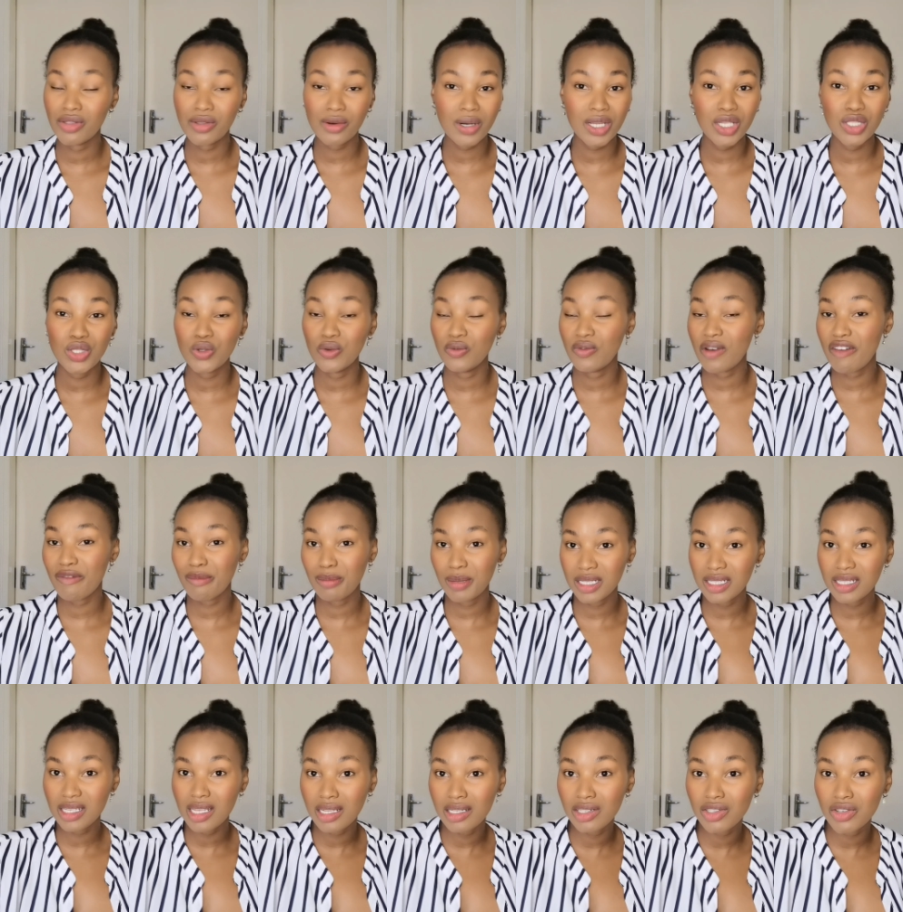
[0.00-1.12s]
3 to
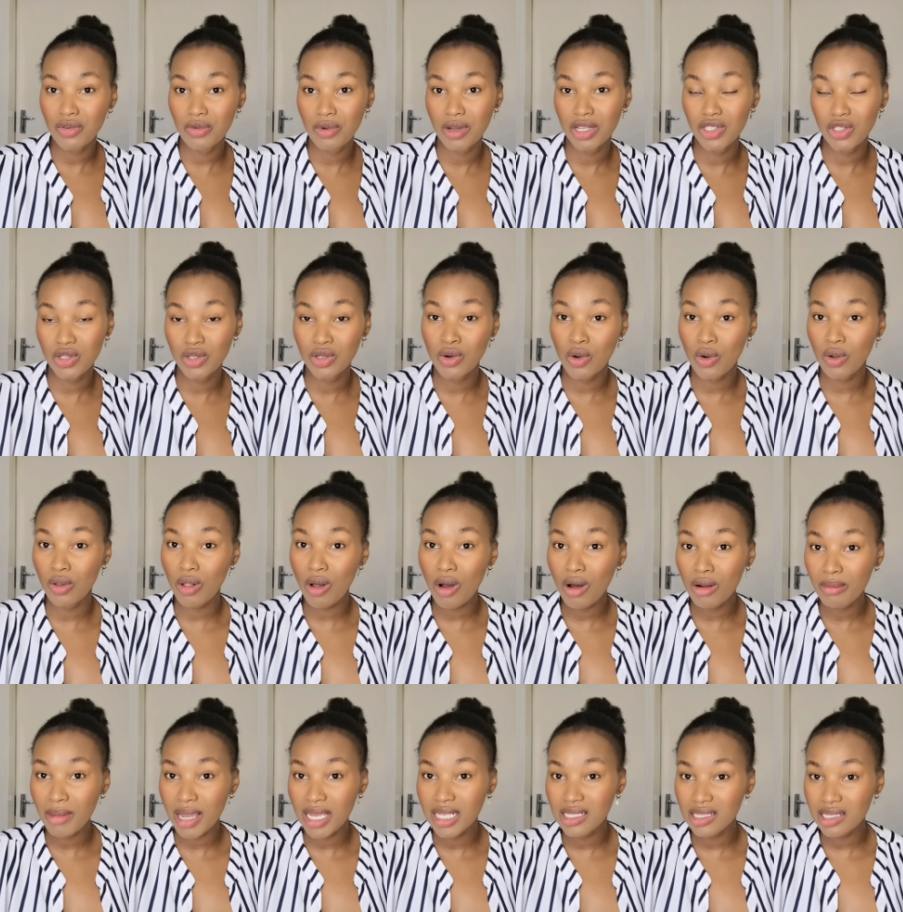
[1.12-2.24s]
5% retinol
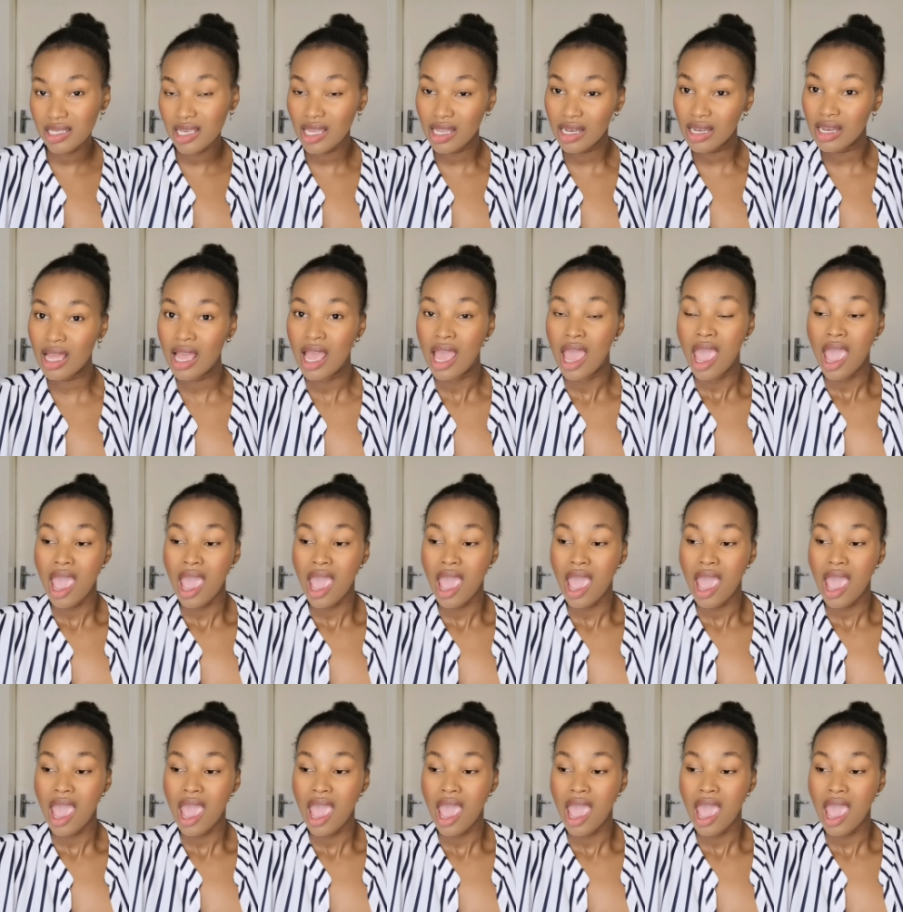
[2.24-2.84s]
on my skin